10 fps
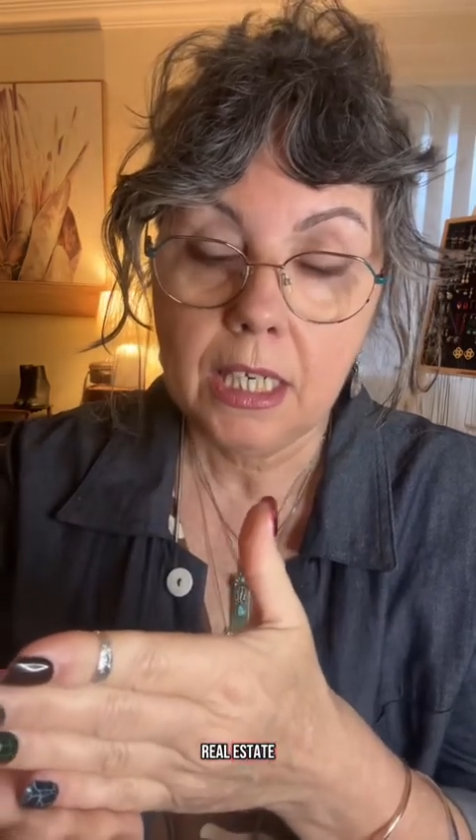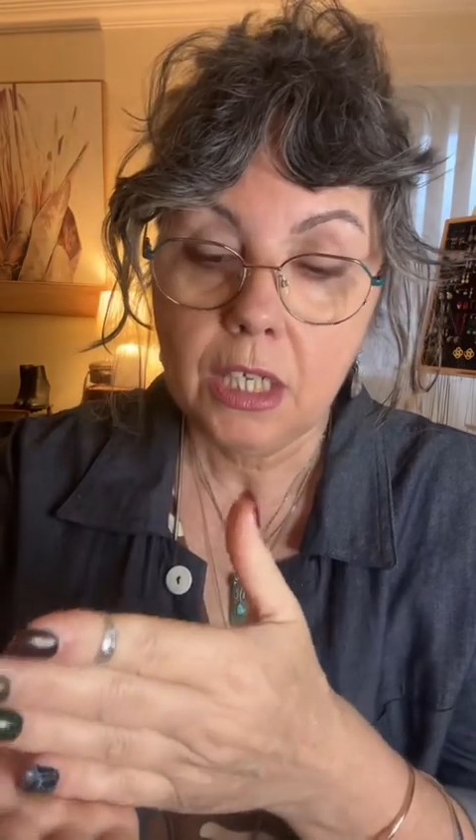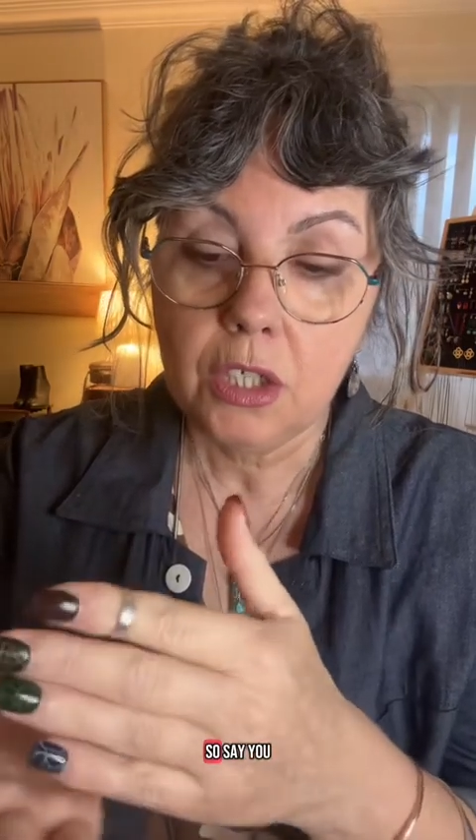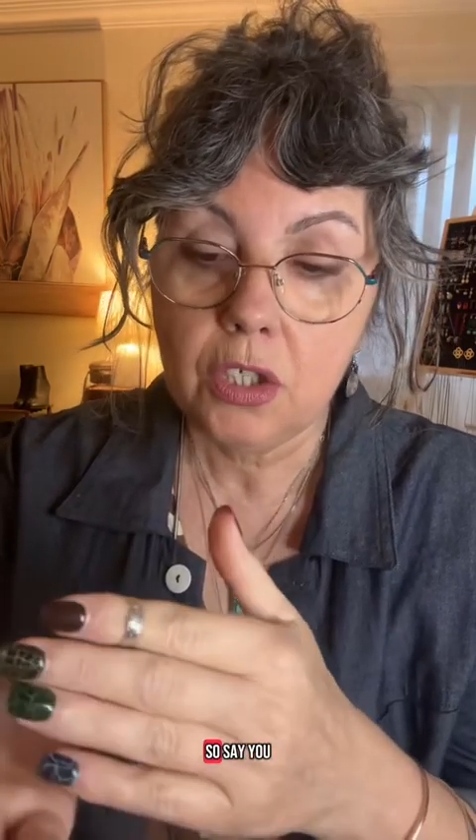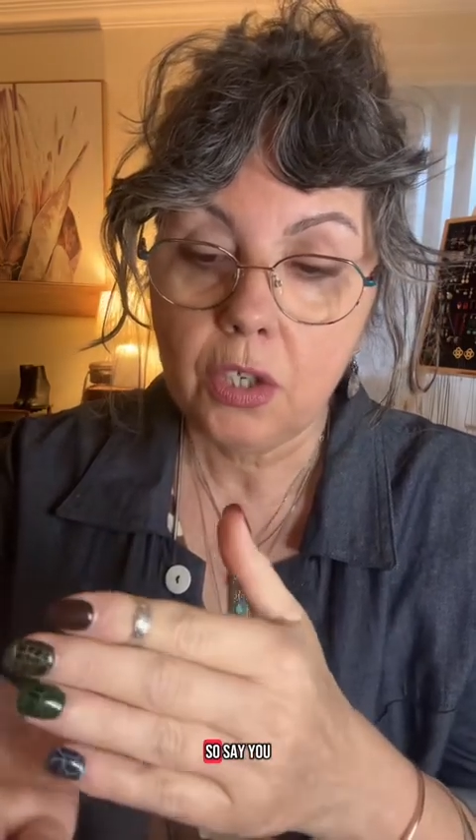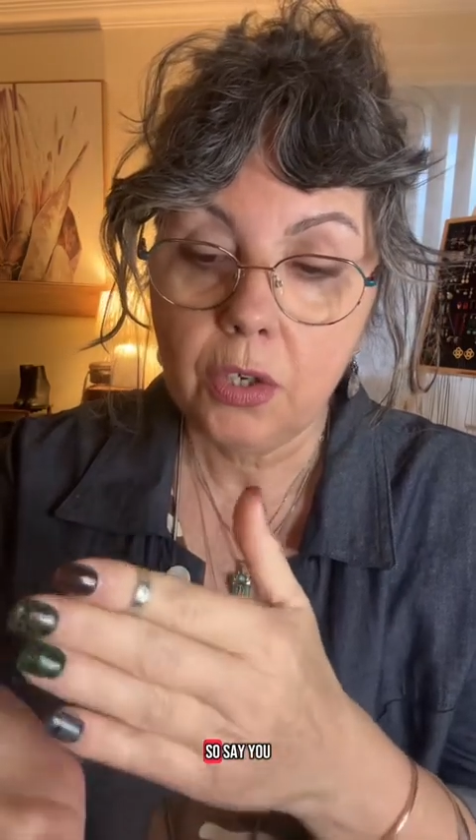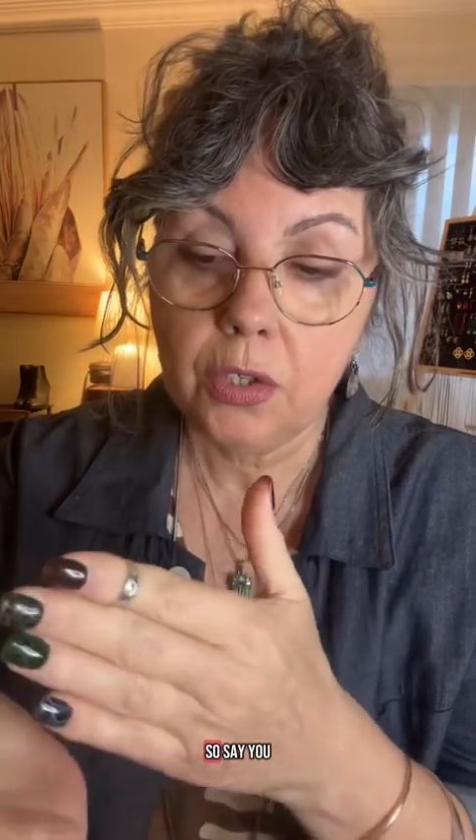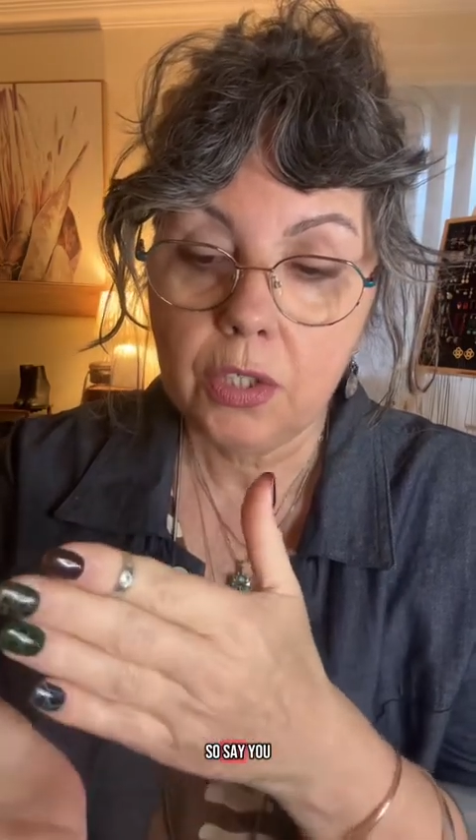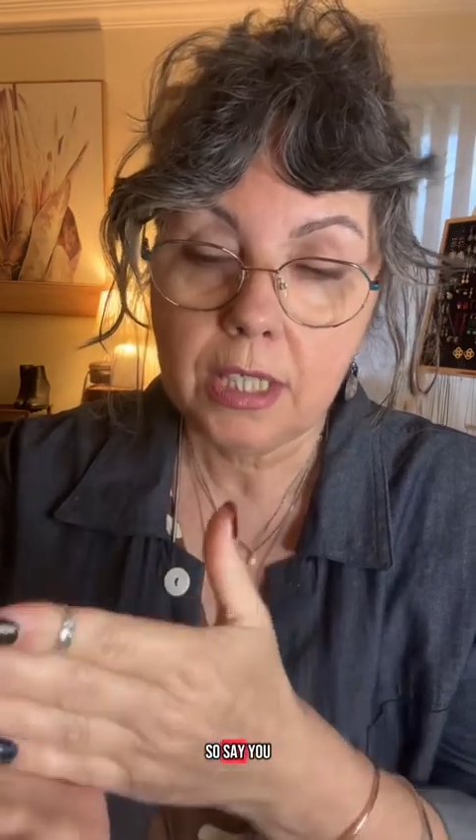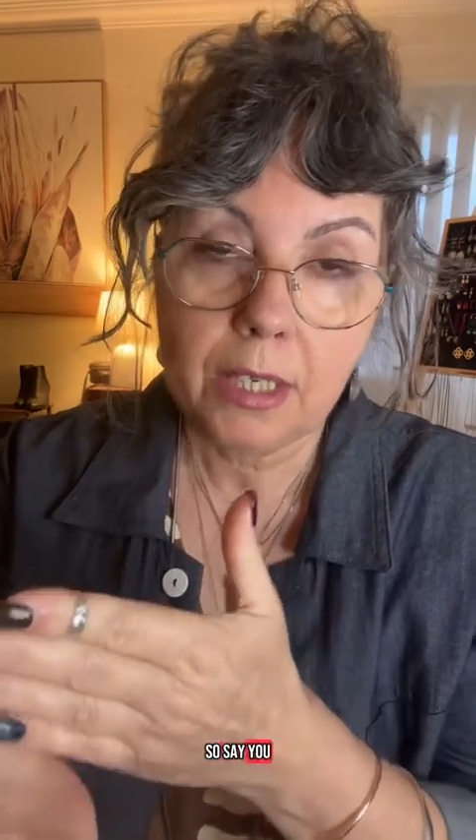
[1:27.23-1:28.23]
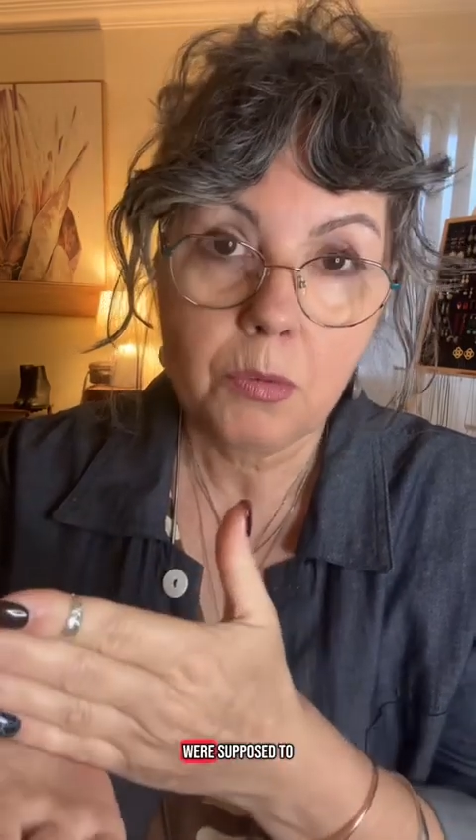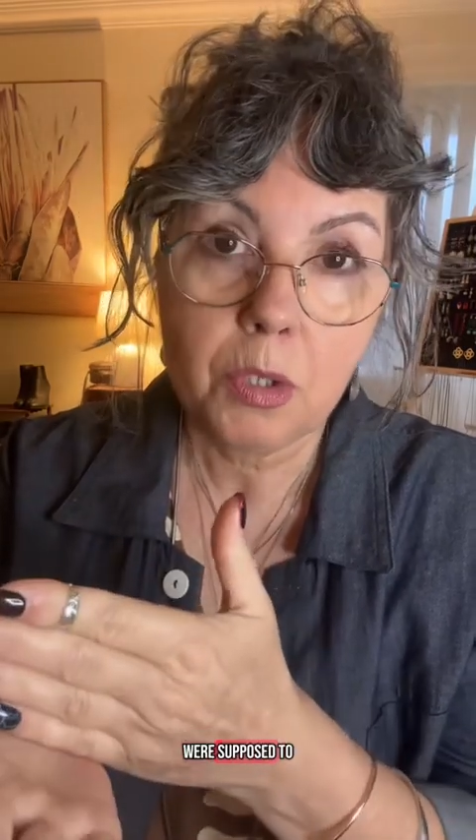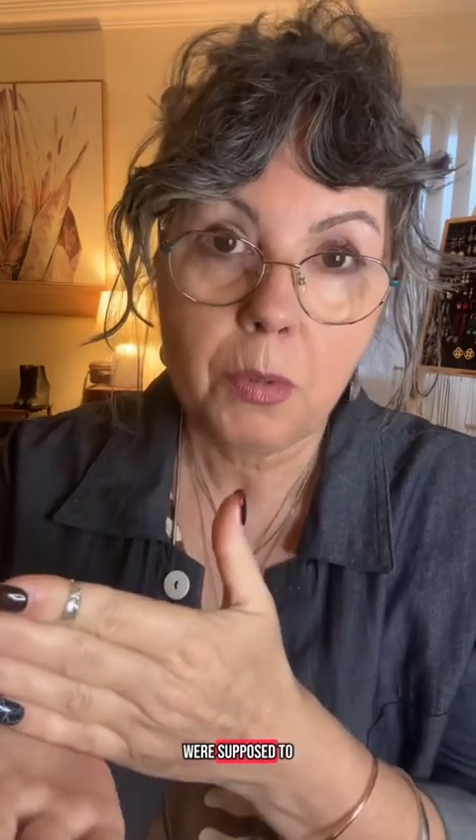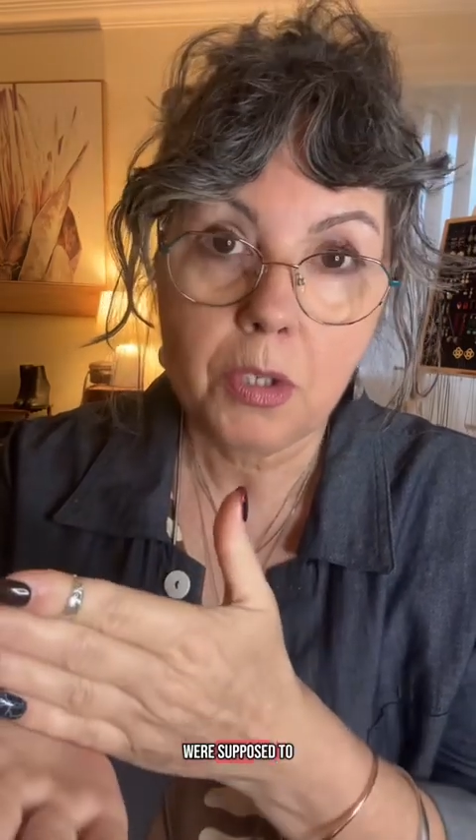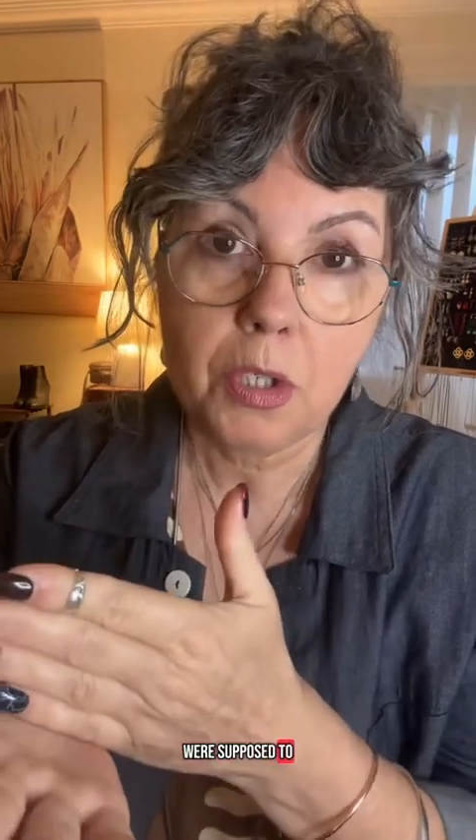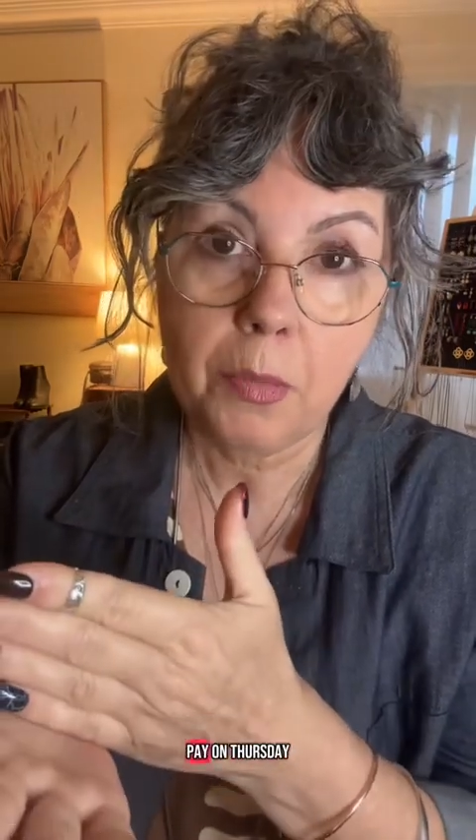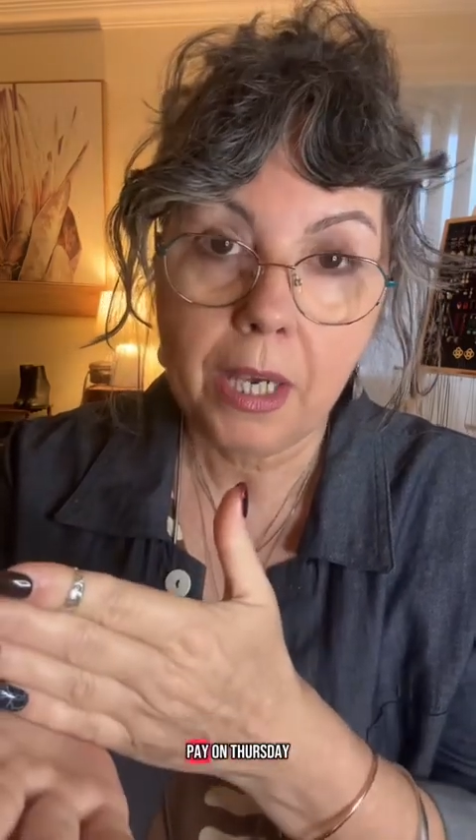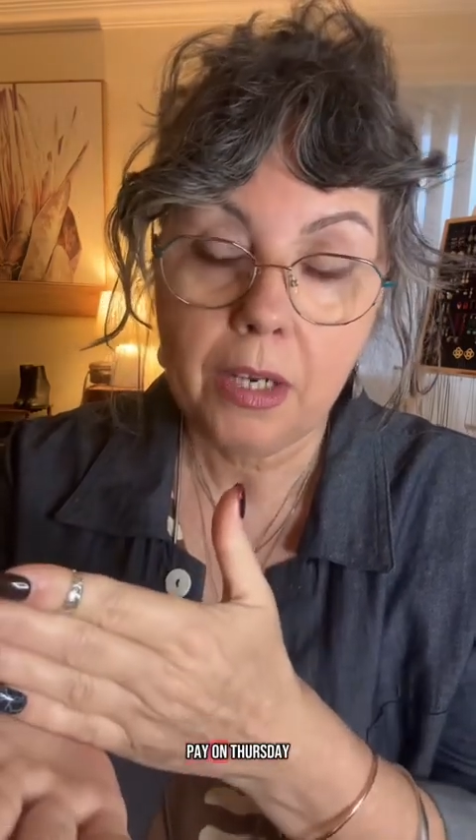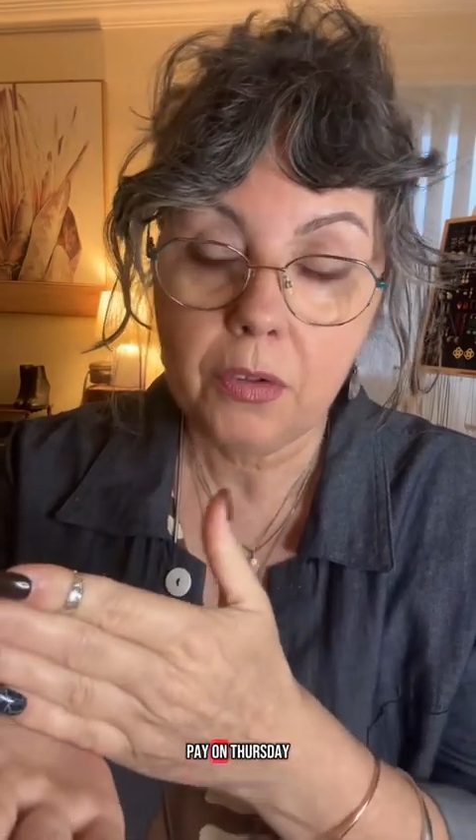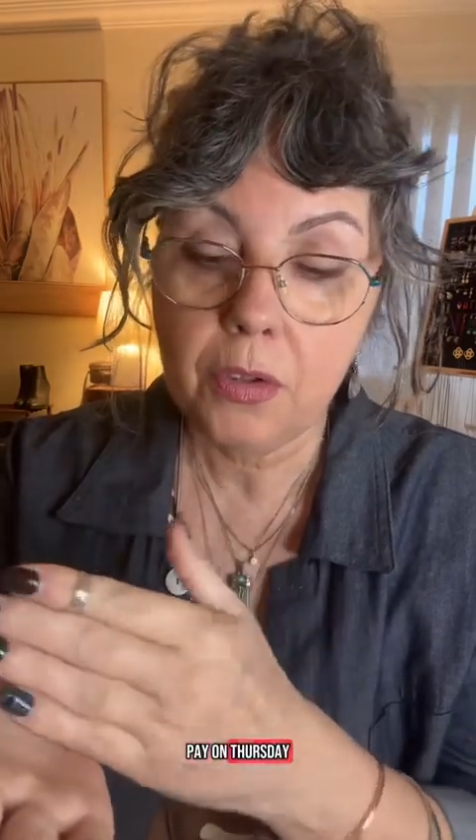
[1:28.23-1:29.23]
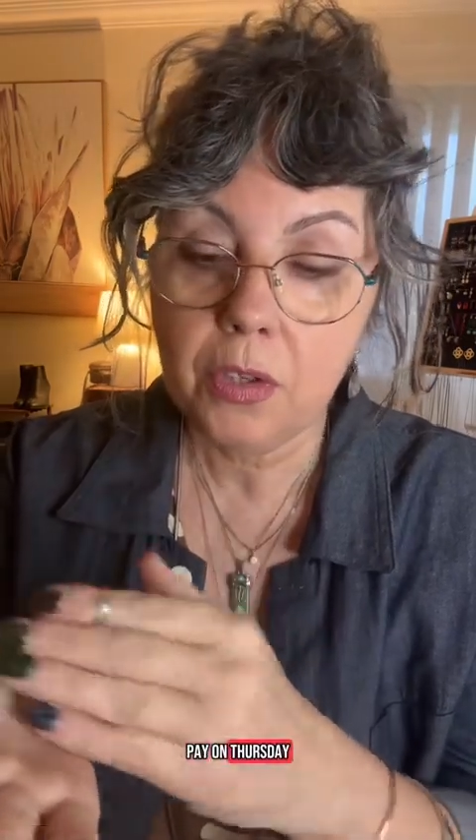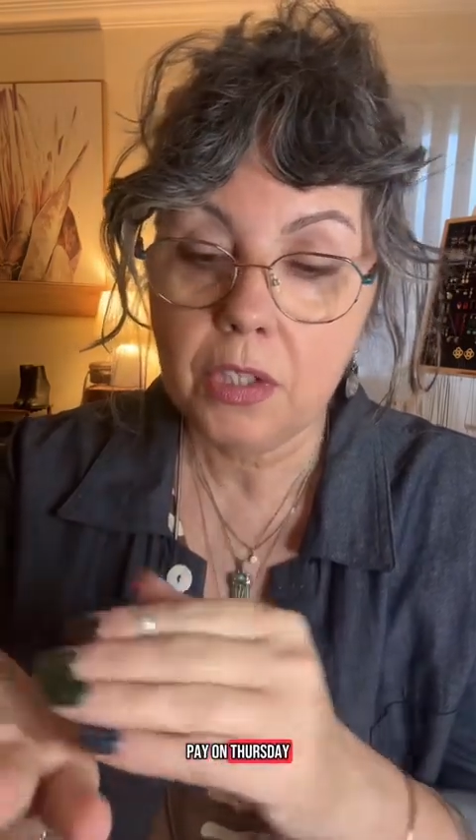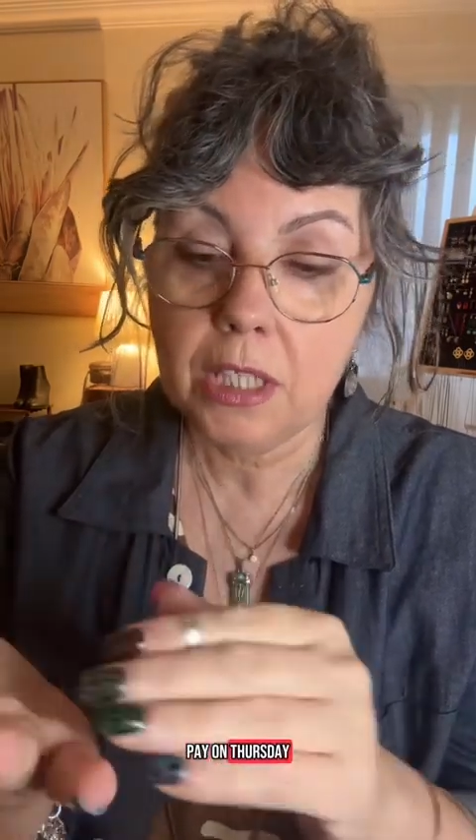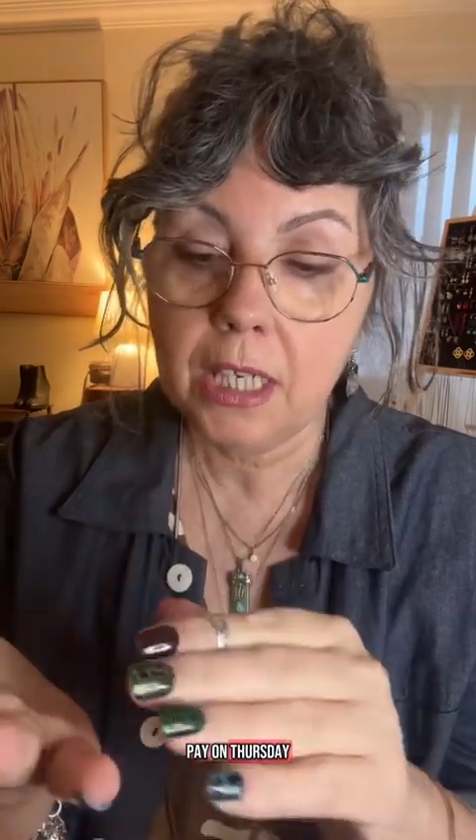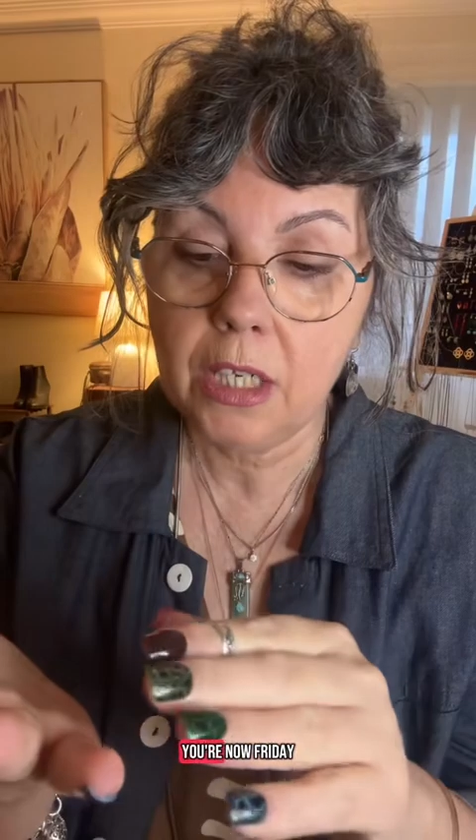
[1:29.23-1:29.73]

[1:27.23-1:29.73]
So say you were supposed to pay on Thursday,